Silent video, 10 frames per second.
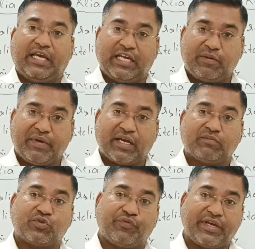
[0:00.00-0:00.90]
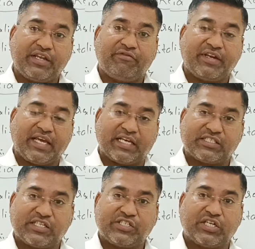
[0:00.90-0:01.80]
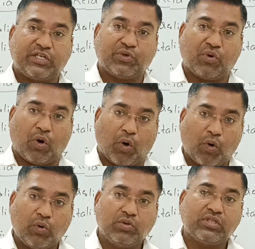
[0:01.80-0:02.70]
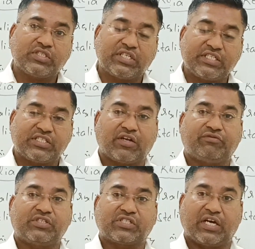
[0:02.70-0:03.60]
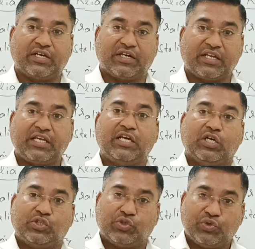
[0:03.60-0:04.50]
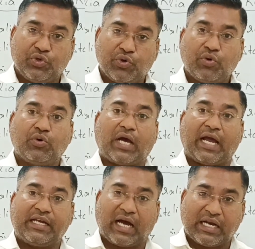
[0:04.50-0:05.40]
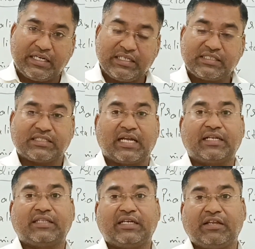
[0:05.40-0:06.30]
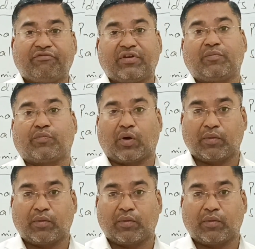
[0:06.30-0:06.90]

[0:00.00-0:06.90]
it becomes very essential to all the citizen of this country to know and understand the different